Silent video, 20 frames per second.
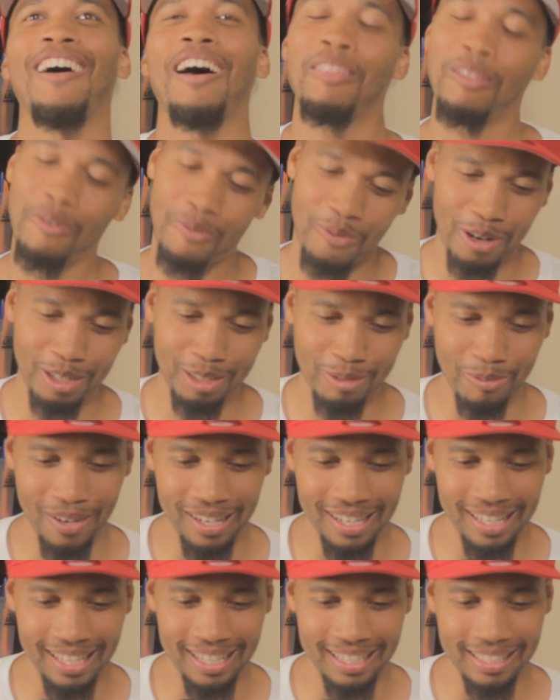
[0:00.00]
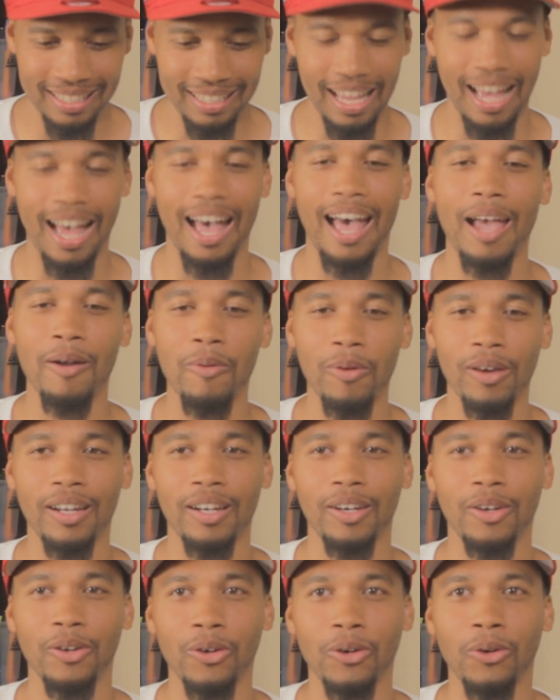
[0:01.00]
The first one is, I want to
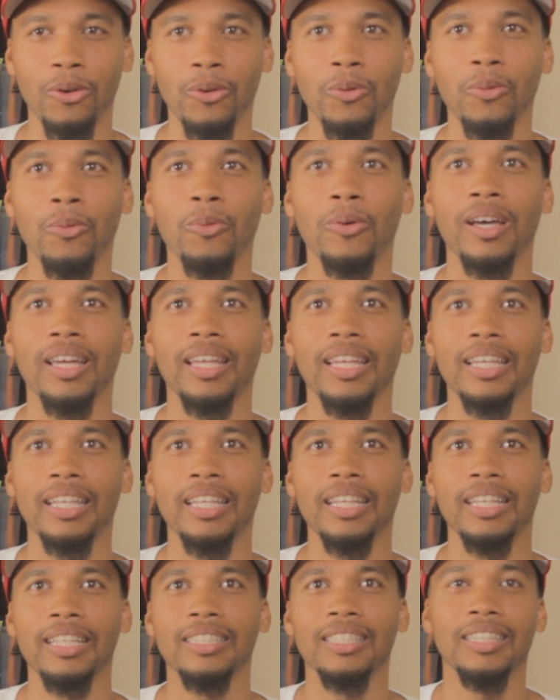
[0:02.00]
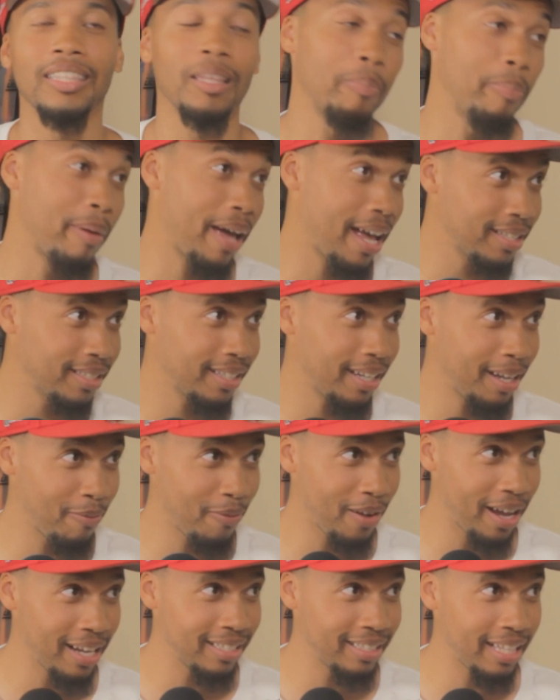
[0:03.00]
know what is the best
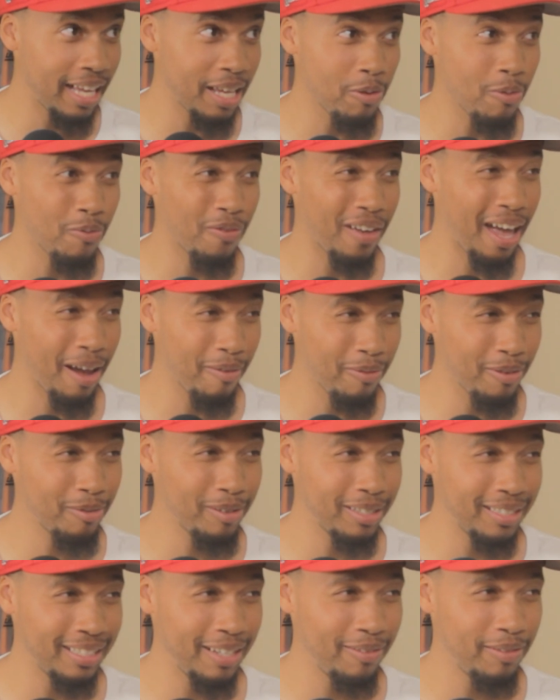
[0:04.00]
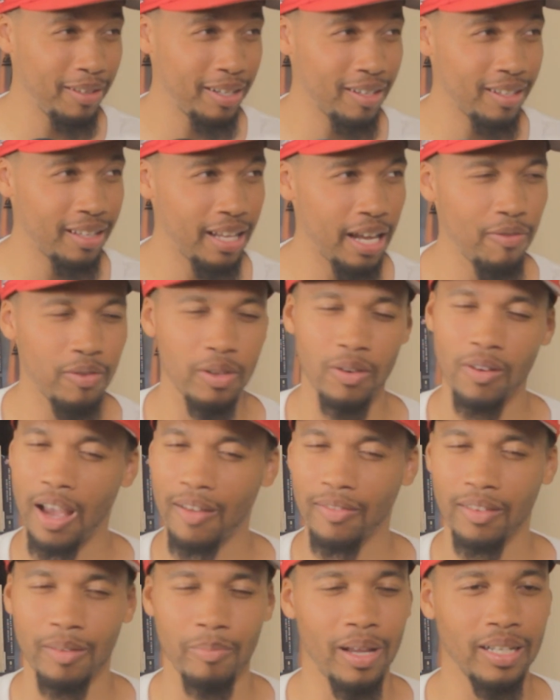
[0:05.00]
advice that you've ever received in your life. You don't
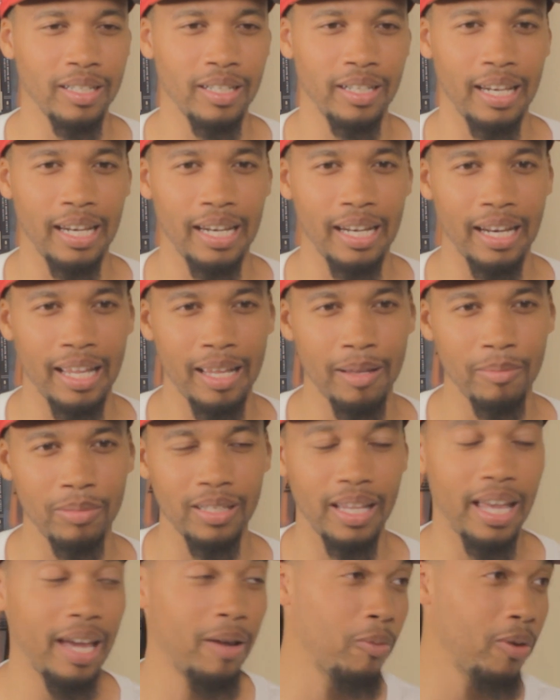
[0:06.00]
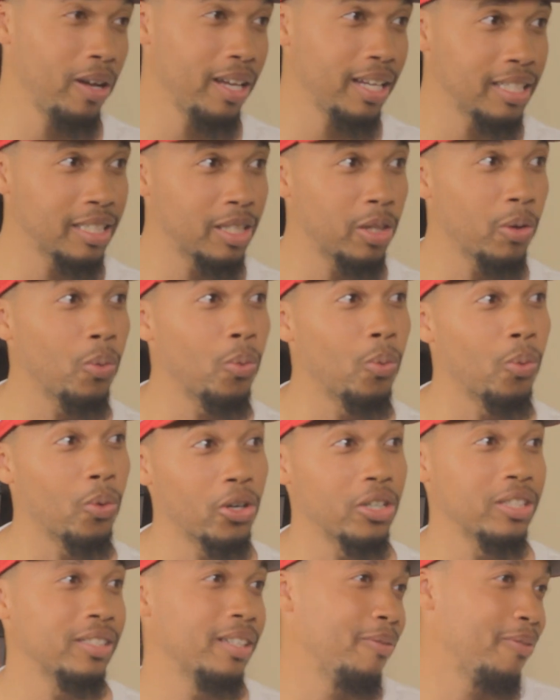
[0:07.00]
have to mention any names. And what is the
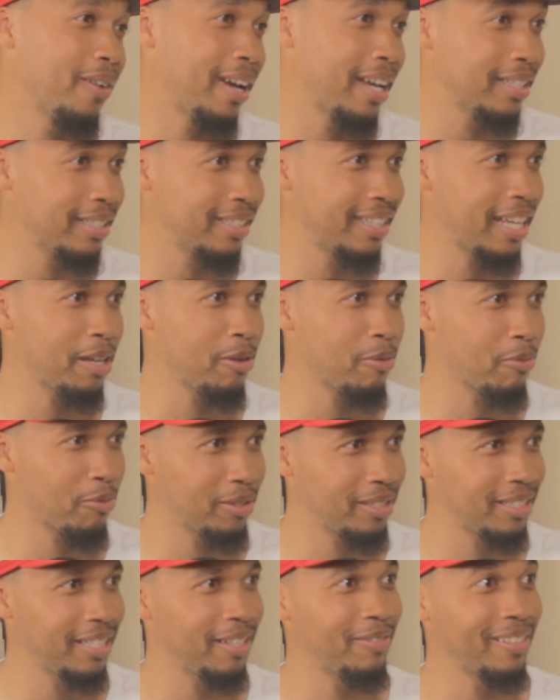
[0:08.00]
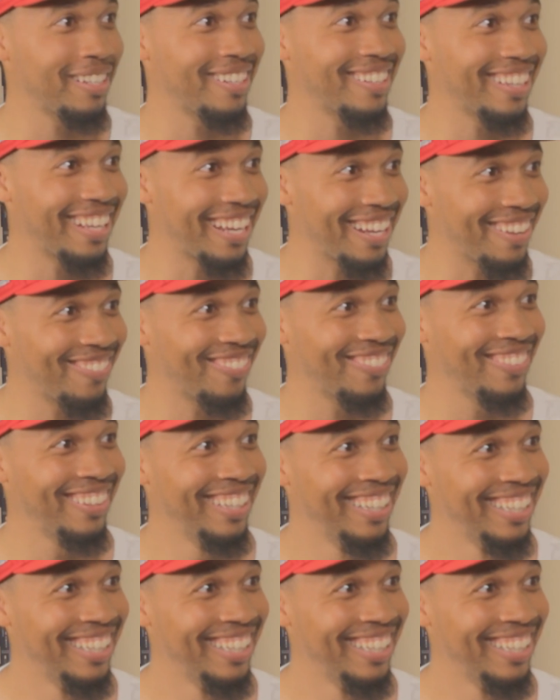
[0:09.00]
worst advice that you've received in your life?